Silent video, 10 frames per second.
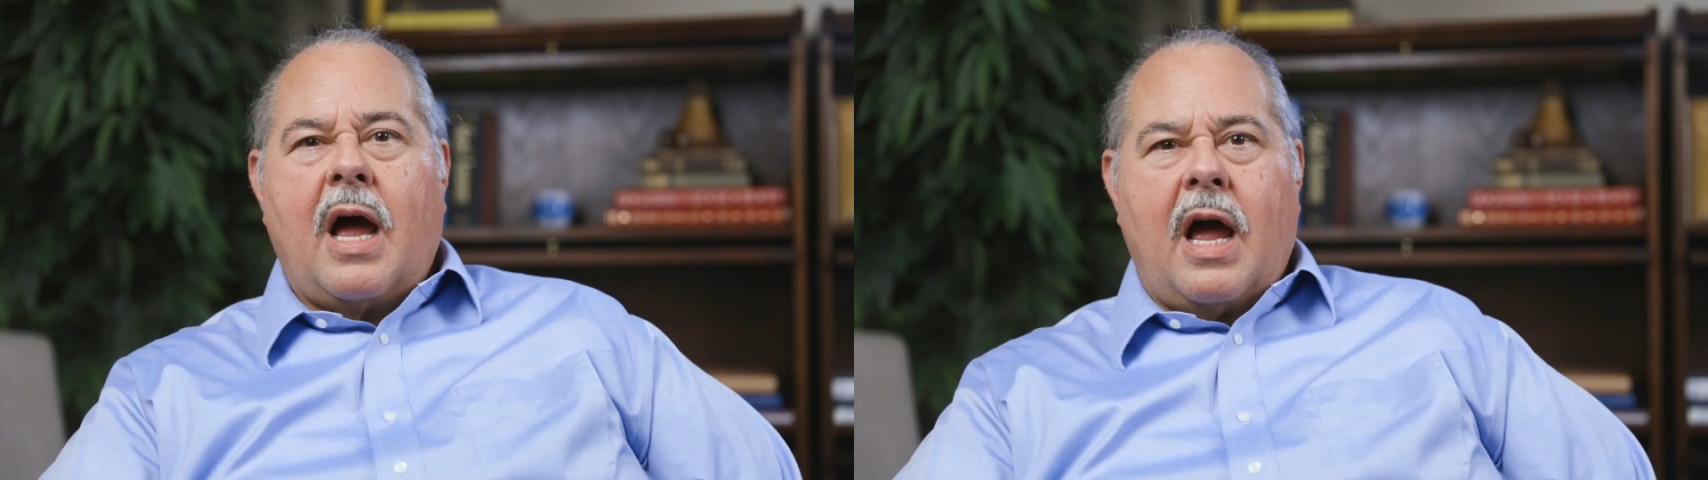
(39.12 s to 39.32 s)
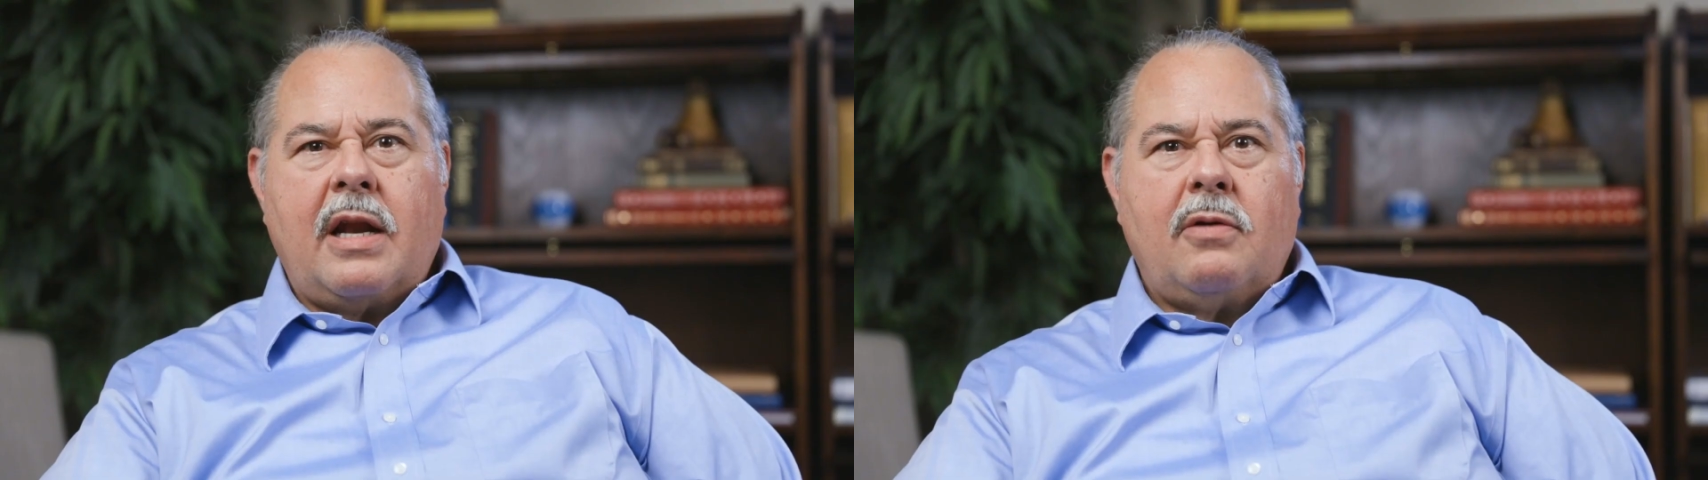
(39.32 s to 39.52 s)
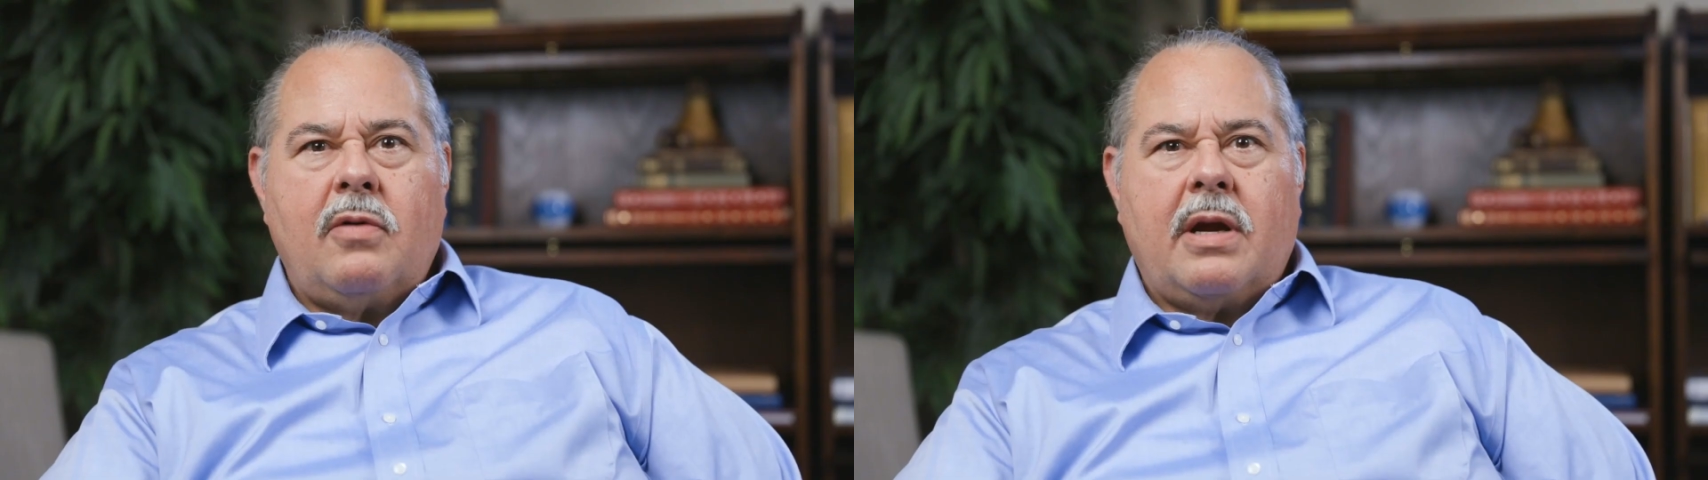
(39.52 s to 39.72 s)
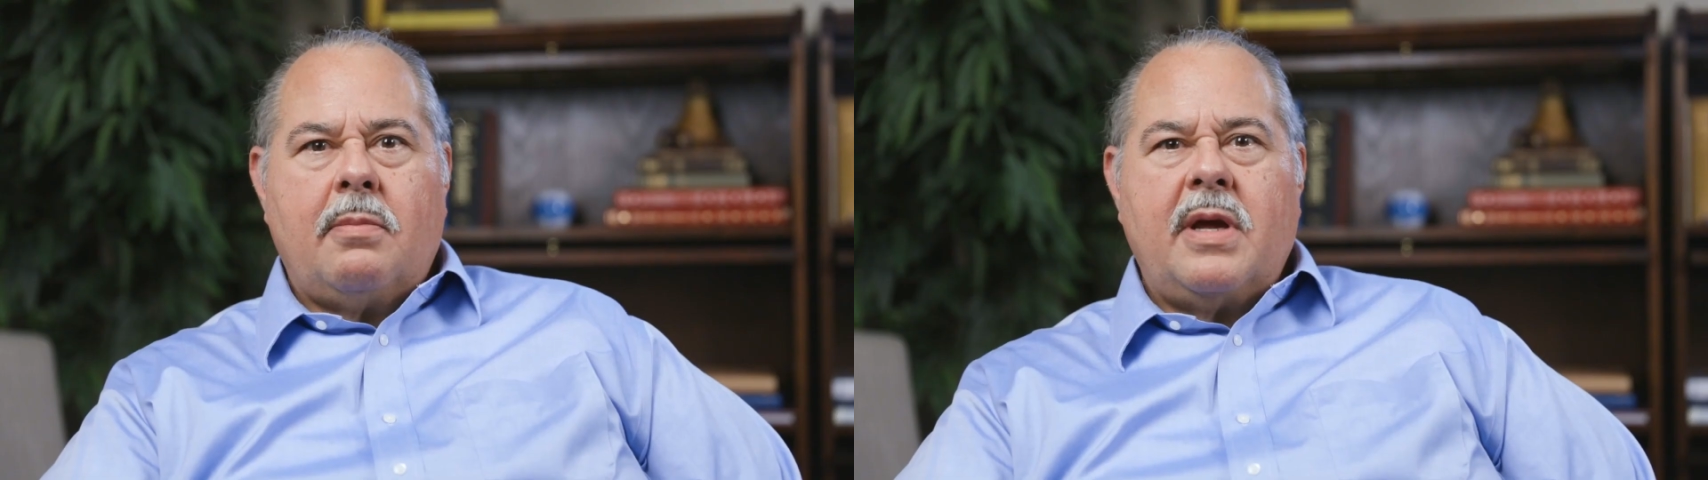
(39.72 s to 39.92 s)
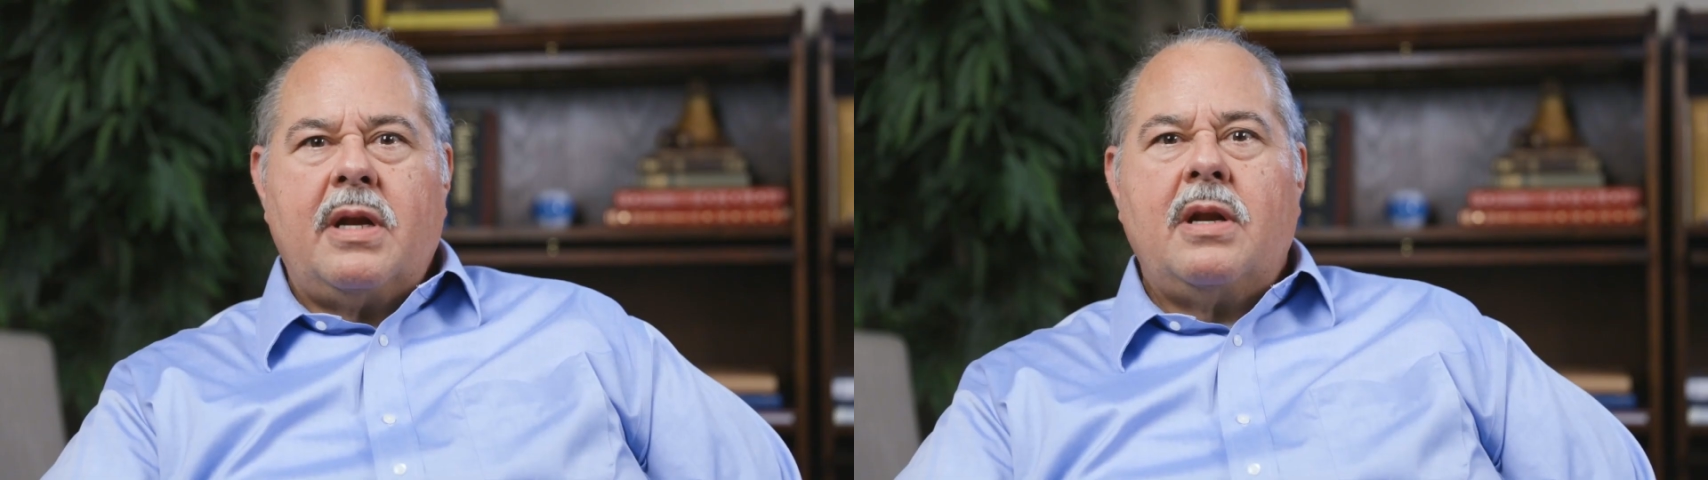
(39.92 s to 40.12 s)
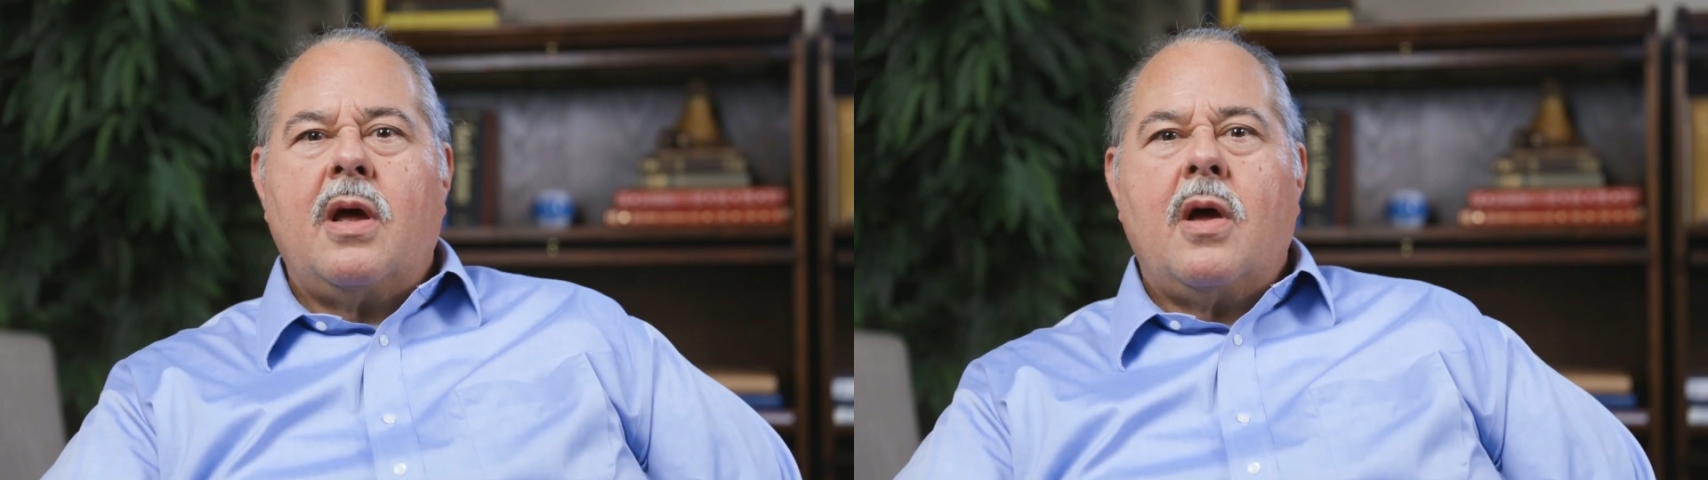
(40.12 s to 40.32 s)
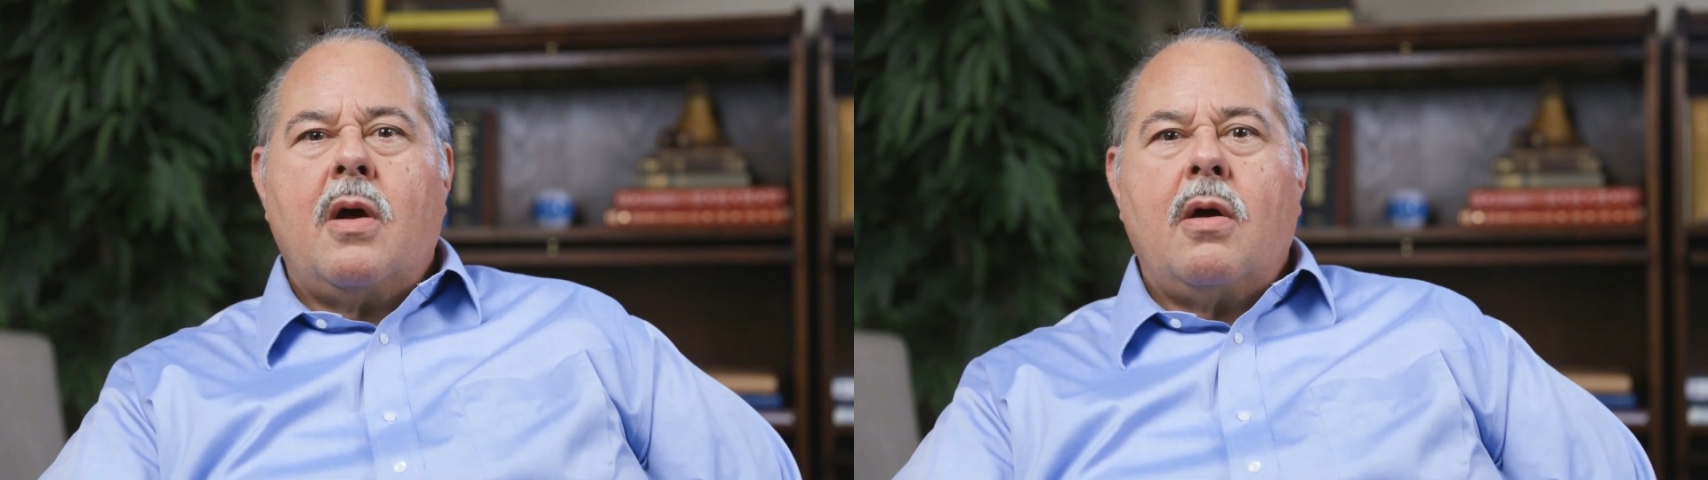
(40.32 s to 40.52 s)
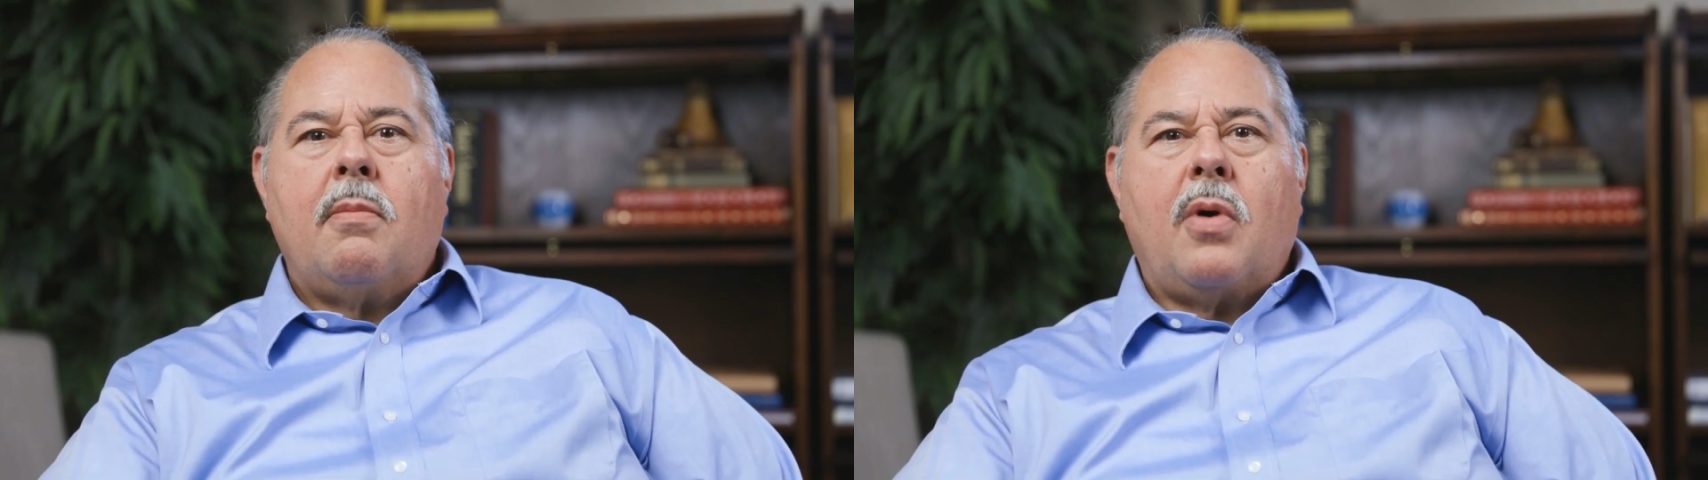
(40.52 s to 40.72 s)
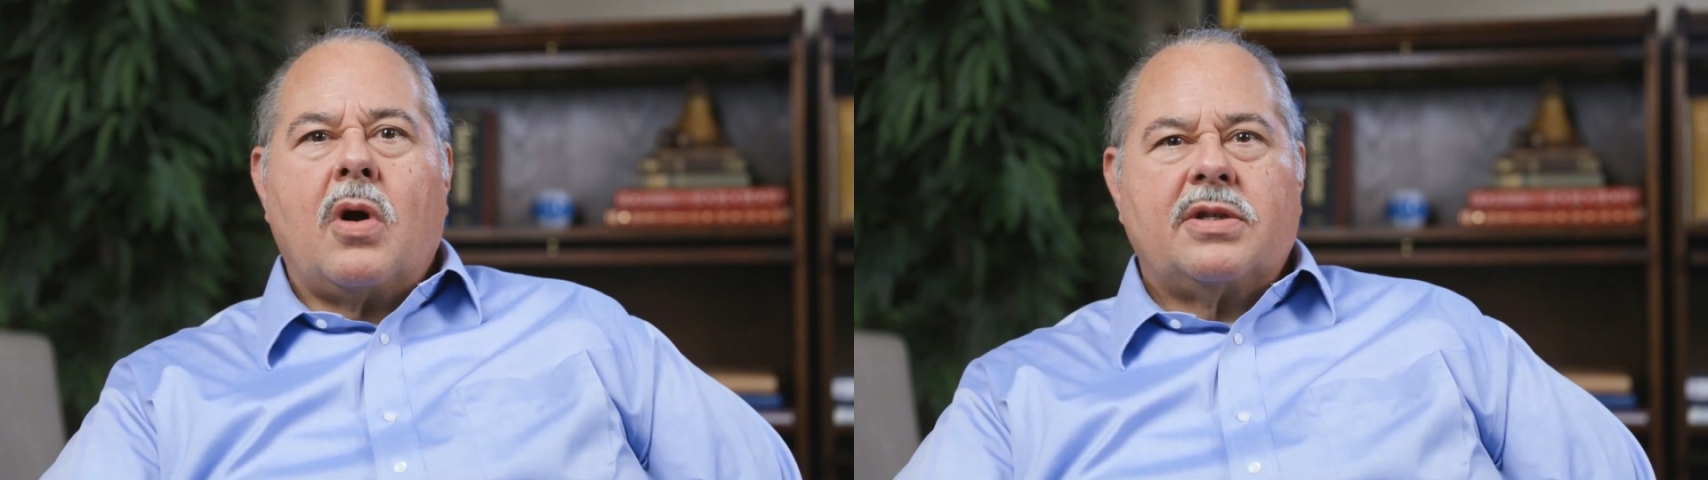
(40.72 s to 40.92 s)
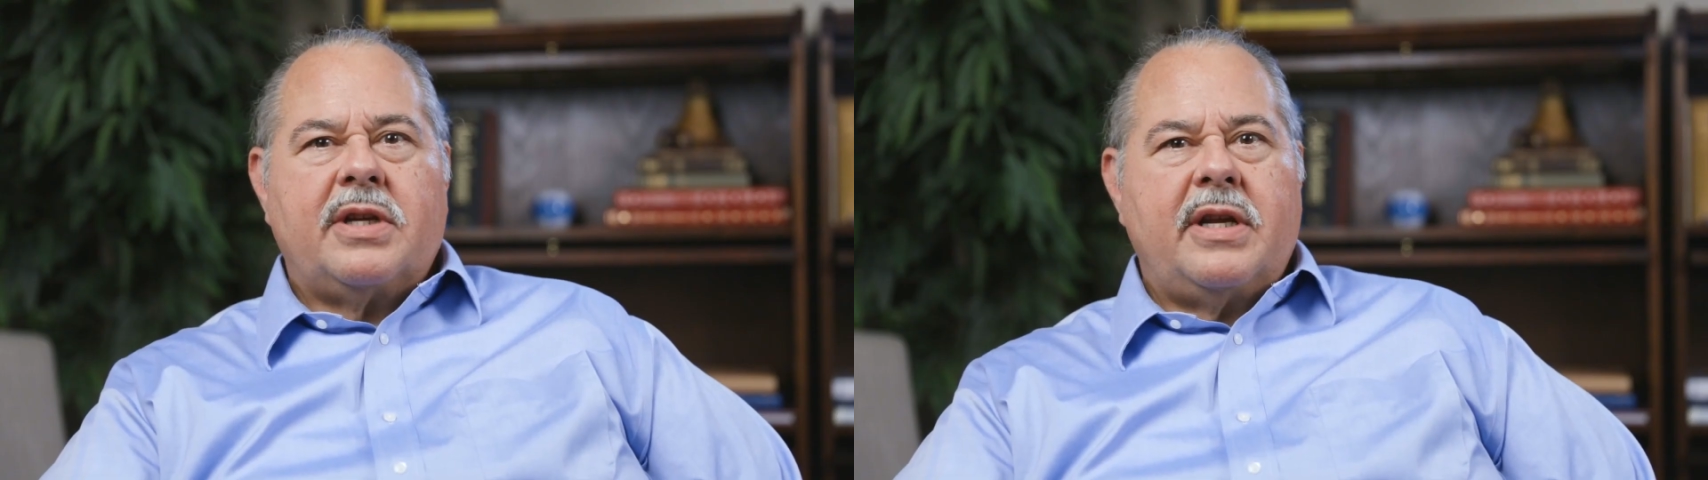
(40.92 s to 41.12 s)
I highly recommend
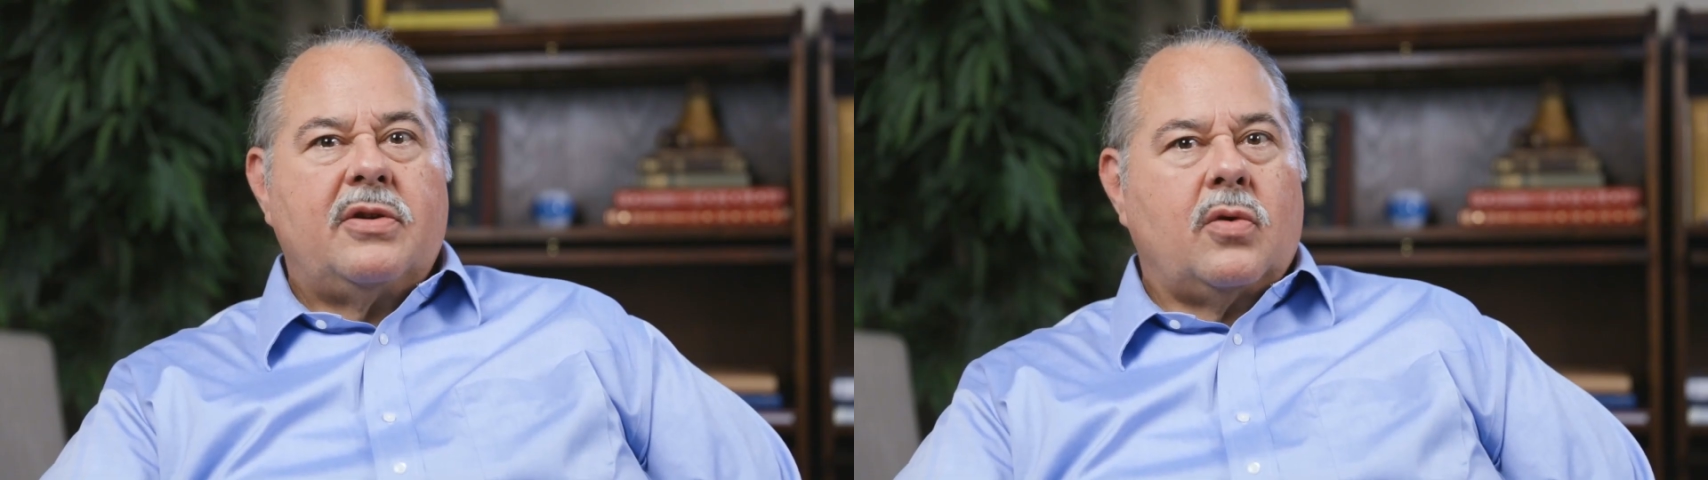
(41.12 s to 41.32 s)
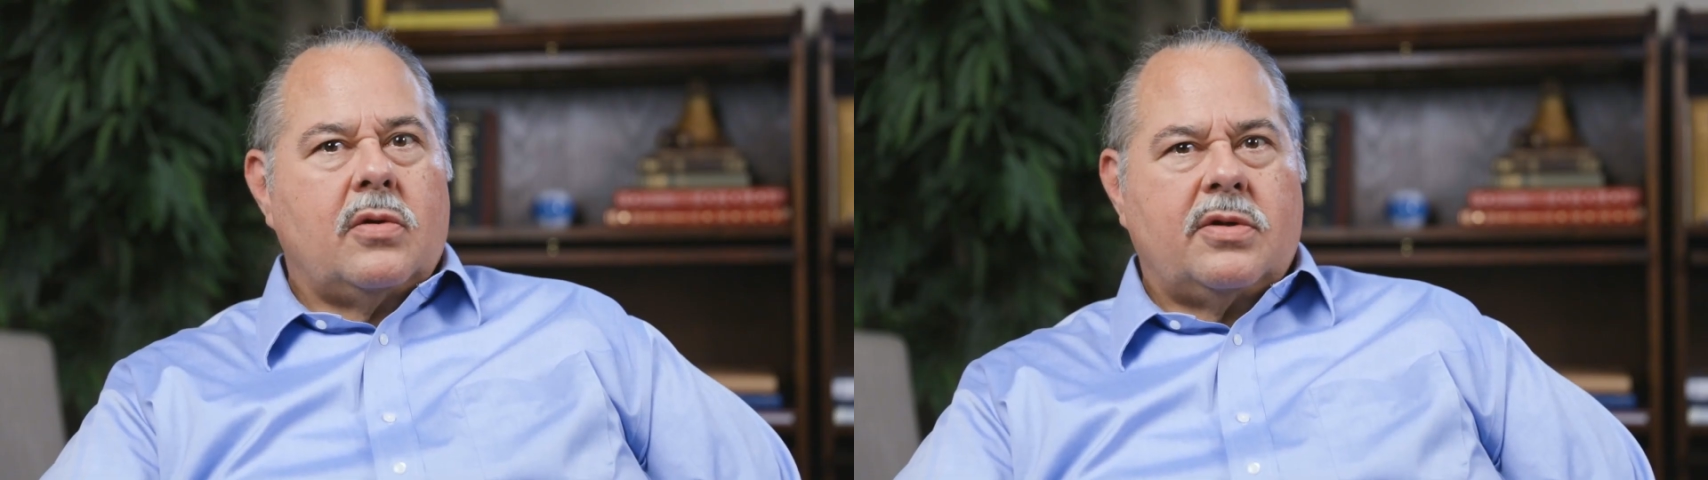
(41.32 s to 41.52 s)
Park Cities Oral